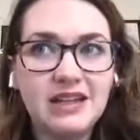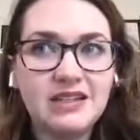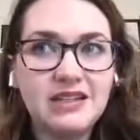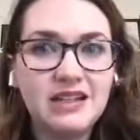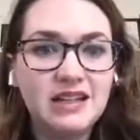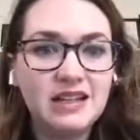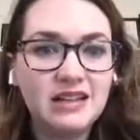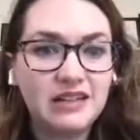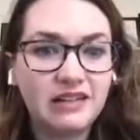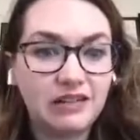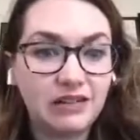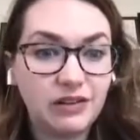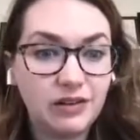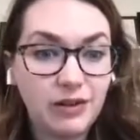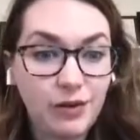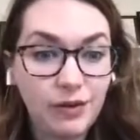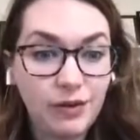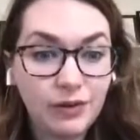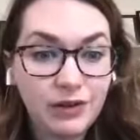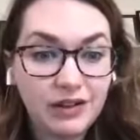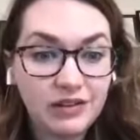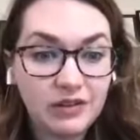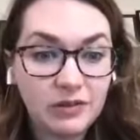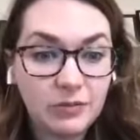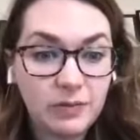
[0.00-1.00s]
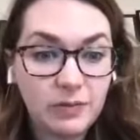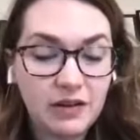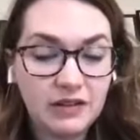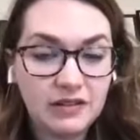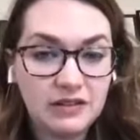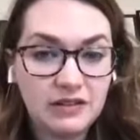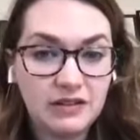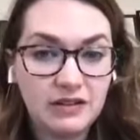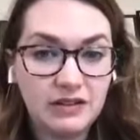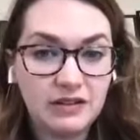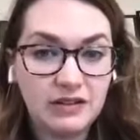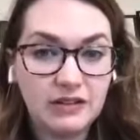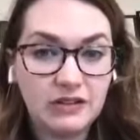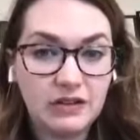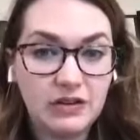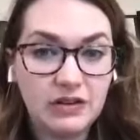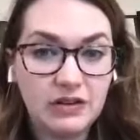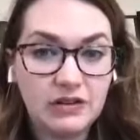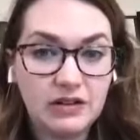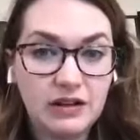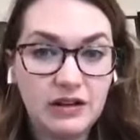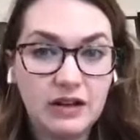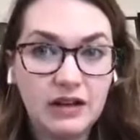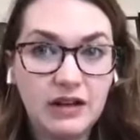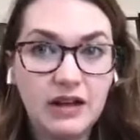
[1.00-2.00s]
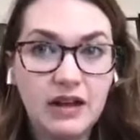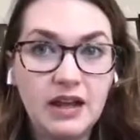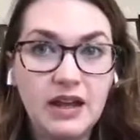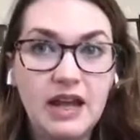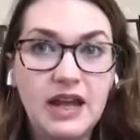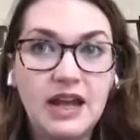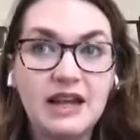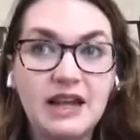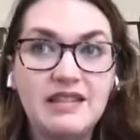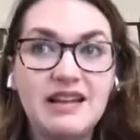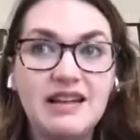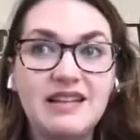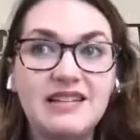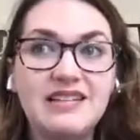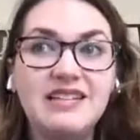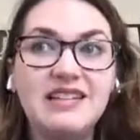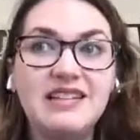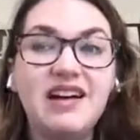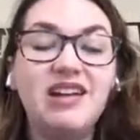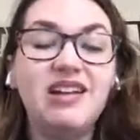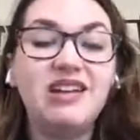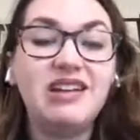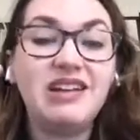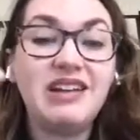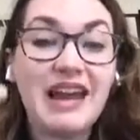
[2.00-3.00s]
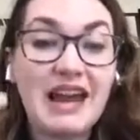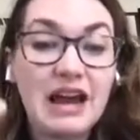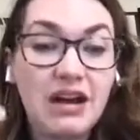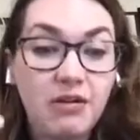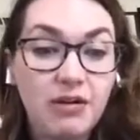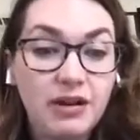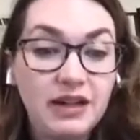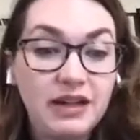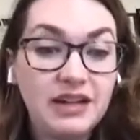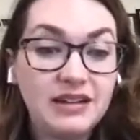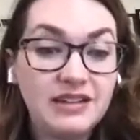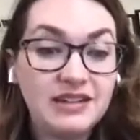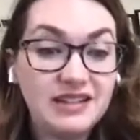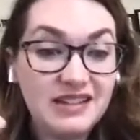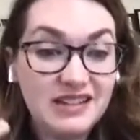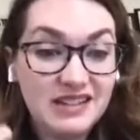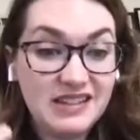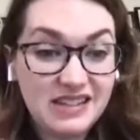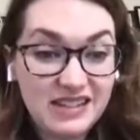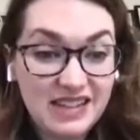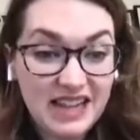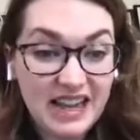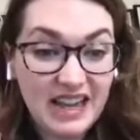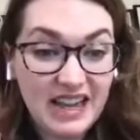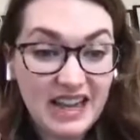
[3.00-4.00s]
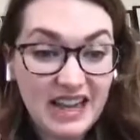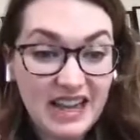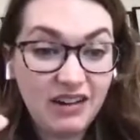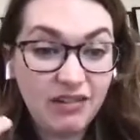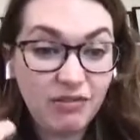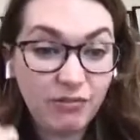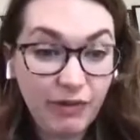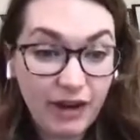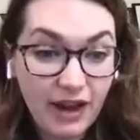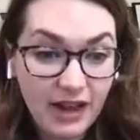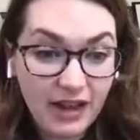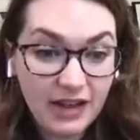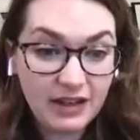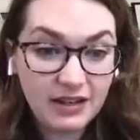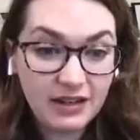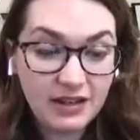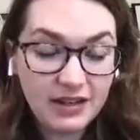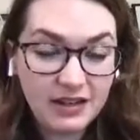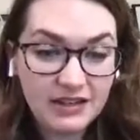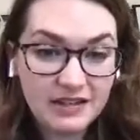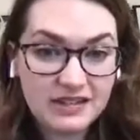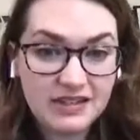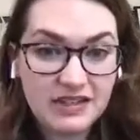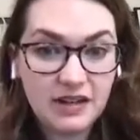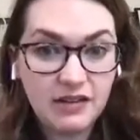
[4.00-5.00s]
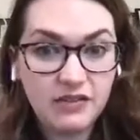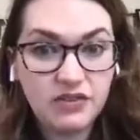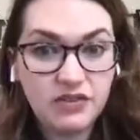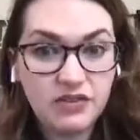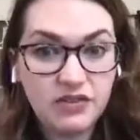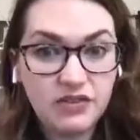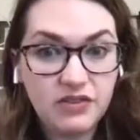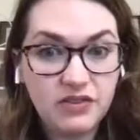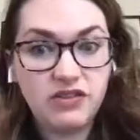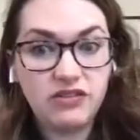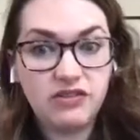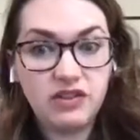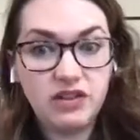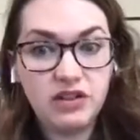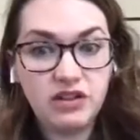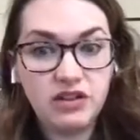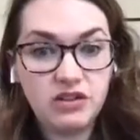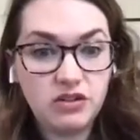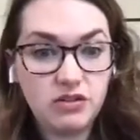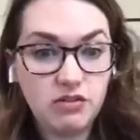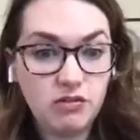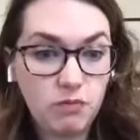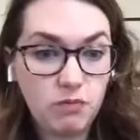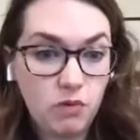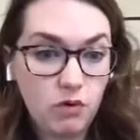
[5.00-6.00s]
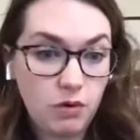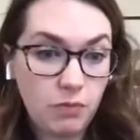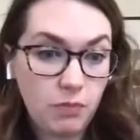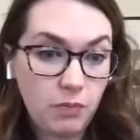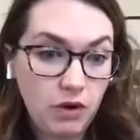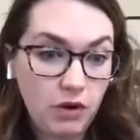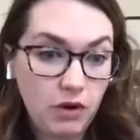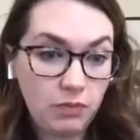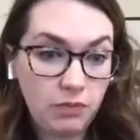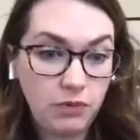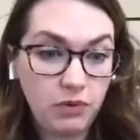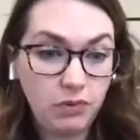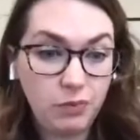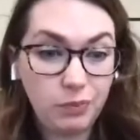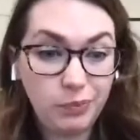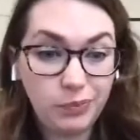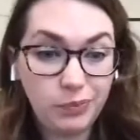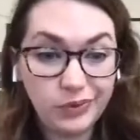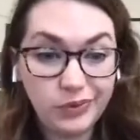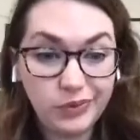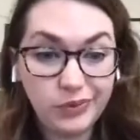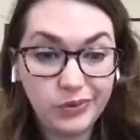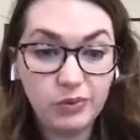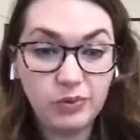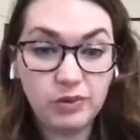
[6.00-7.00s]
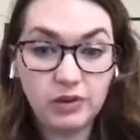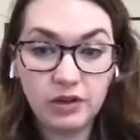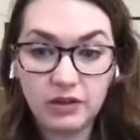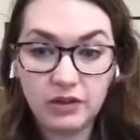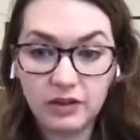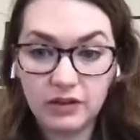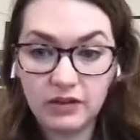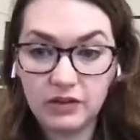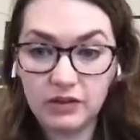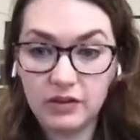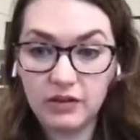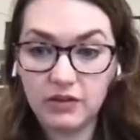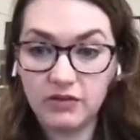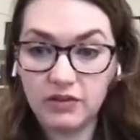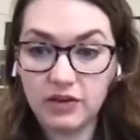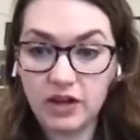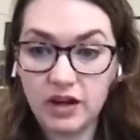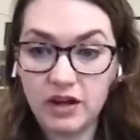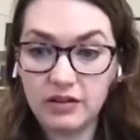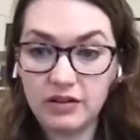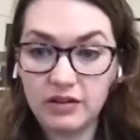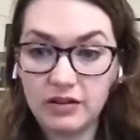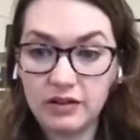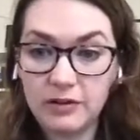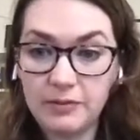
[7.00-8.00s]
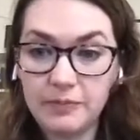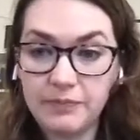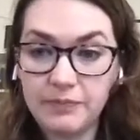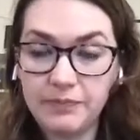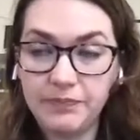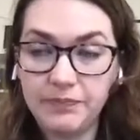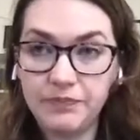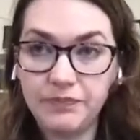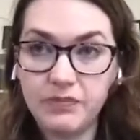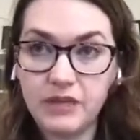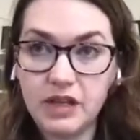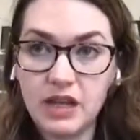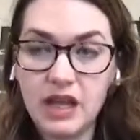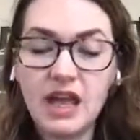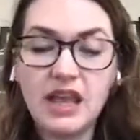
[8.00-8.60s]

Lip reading: AAT is lowly expressed in exserta, and that's allowing it to stay red instead of shifting to a more purple-blue sort of color.